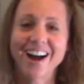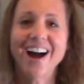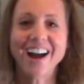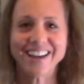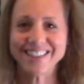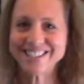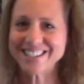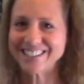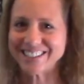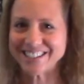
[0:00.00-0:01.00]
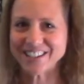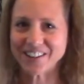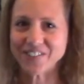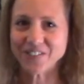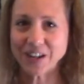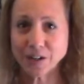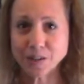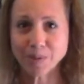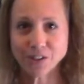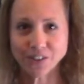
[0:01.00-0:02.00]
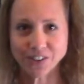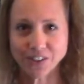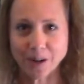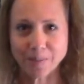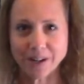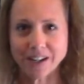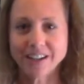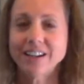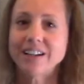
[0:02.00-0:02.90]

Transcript: Hi, this is Alyssa from the Air Sponge Filter Company,